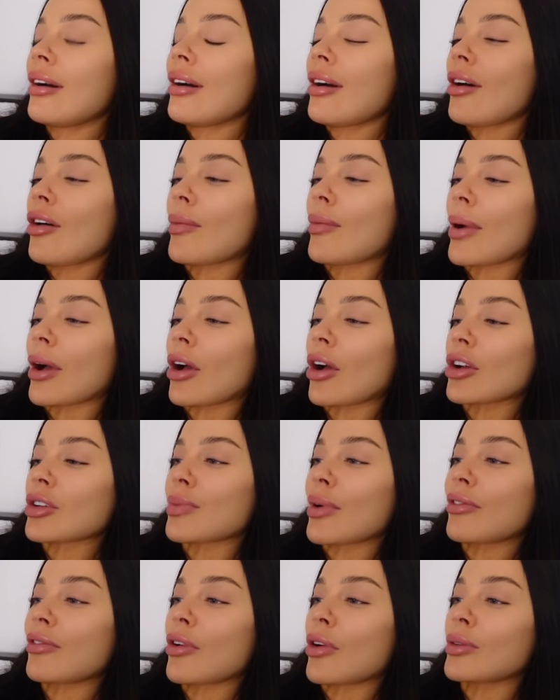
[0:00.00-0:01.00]
Oh my gosh,
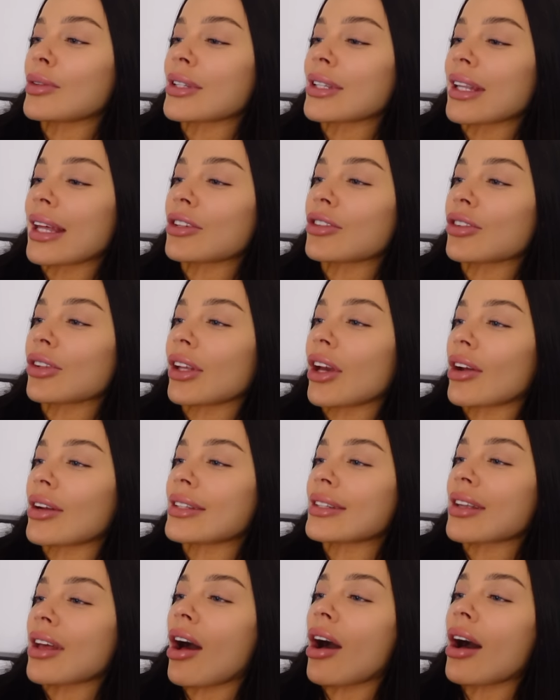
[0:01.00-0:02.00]
my phone's literally on
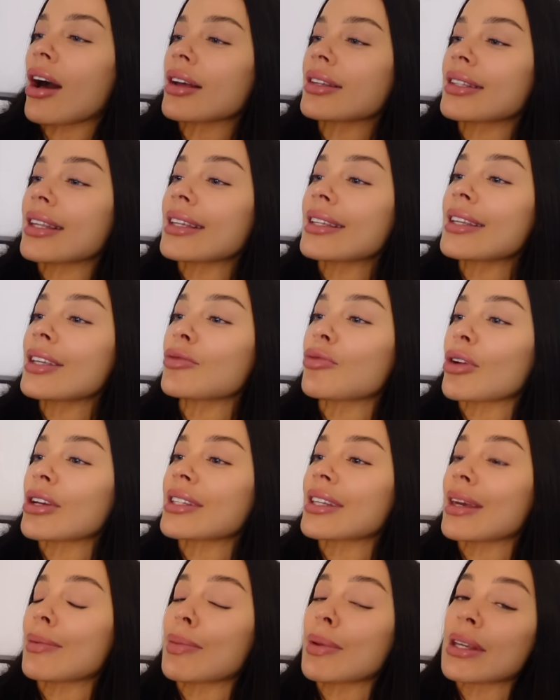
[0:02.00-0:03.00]
its ass. This is
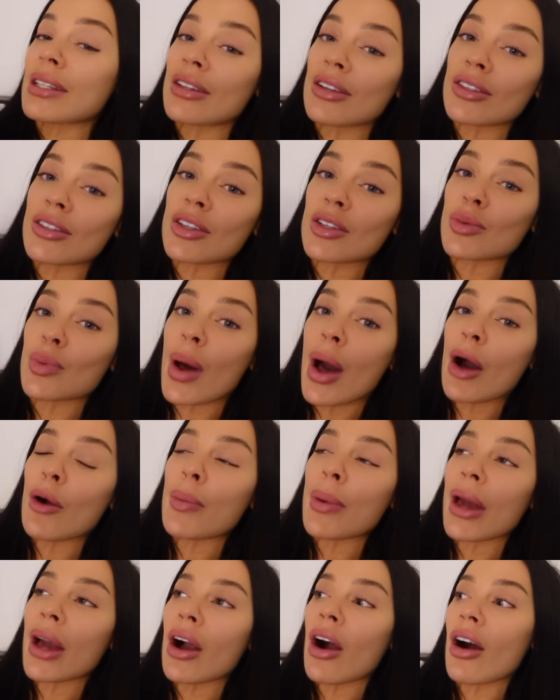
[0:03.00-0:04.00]
risky business as well
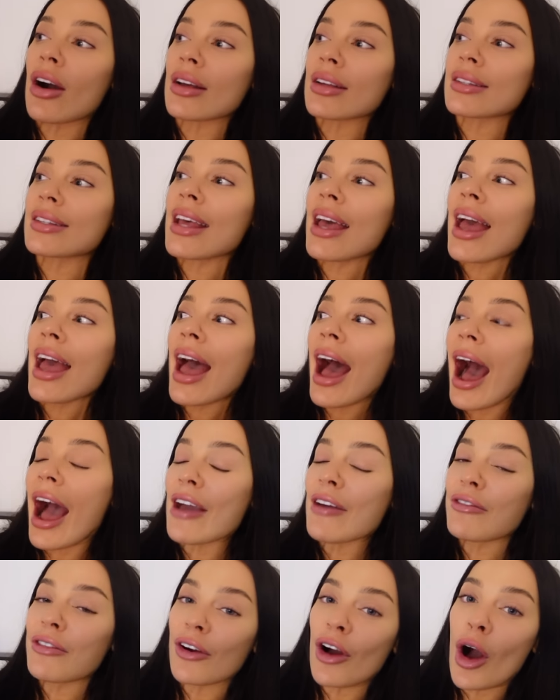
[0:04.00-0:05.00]
because I
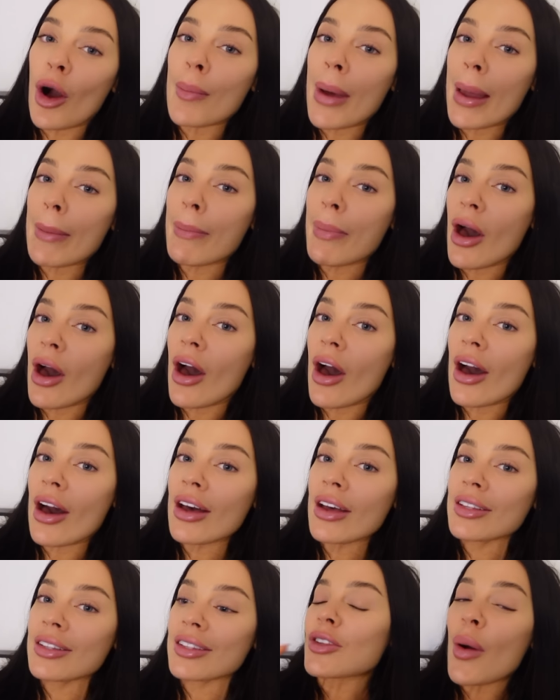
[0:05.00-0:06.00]
forgot my
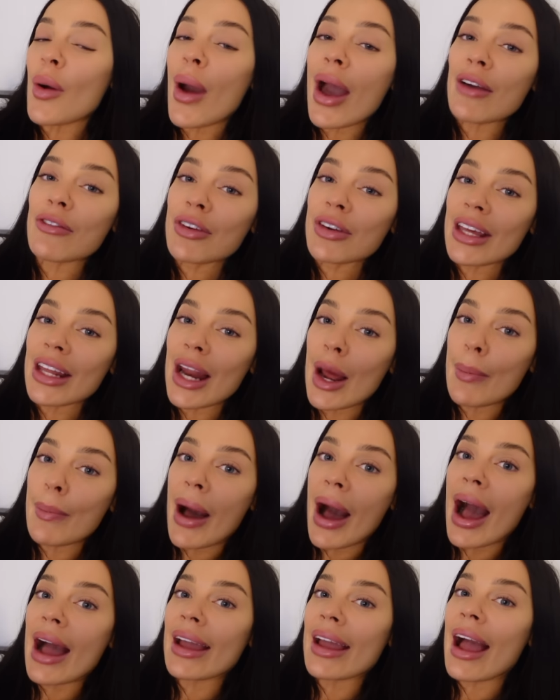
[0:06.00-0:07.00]
purse. So everything I
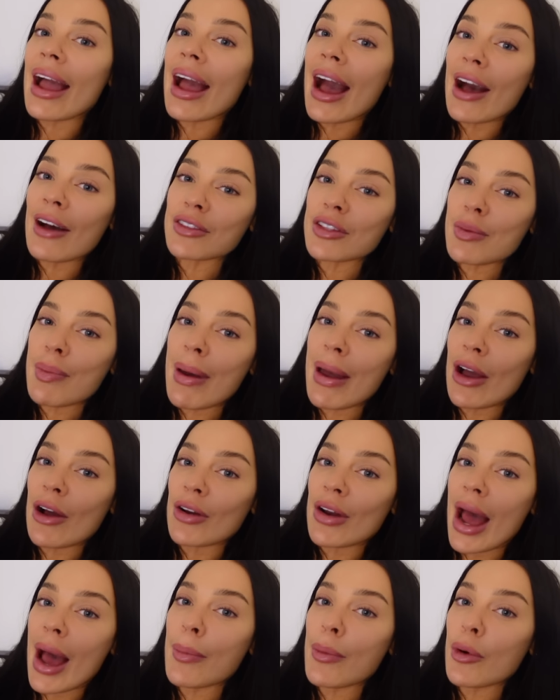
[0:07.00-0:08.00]
buy, I have to pay on
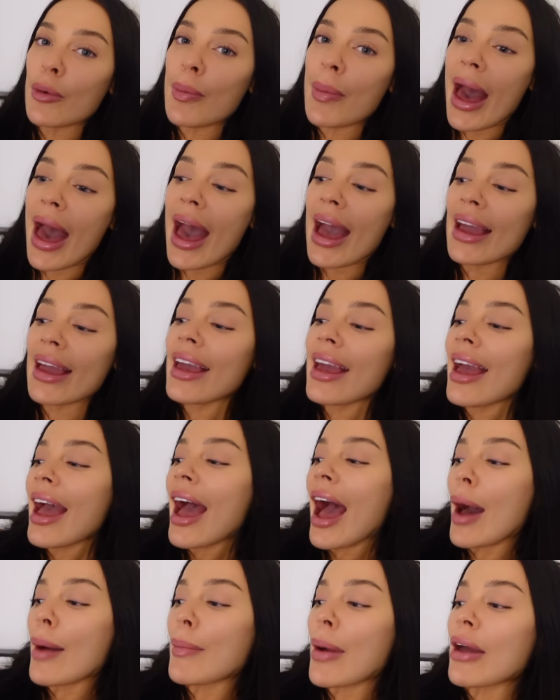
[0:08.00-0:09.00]
Apple Pay
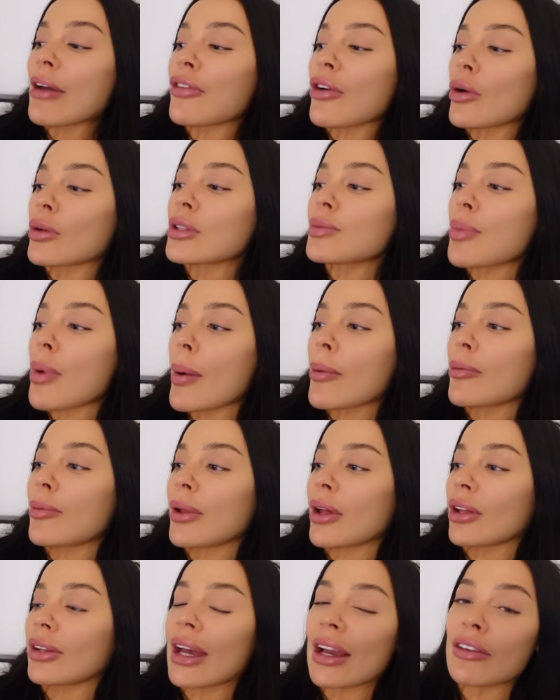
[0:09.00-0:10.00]
and my phone's probably
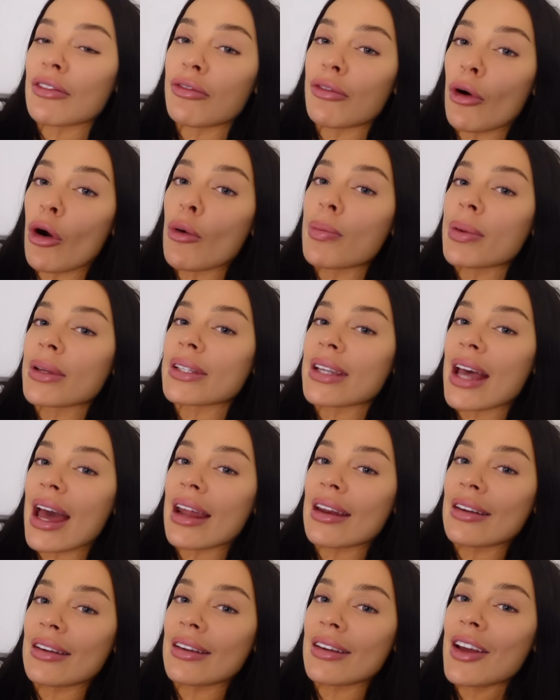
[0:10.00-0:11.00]
on like
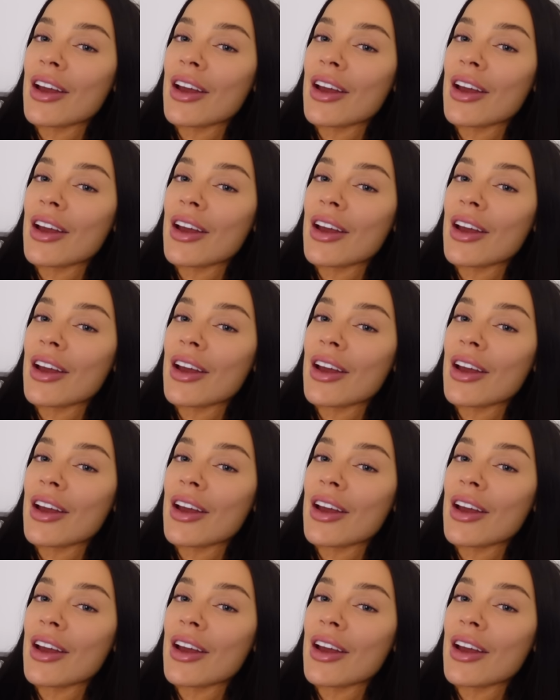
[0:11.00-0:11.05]
4%.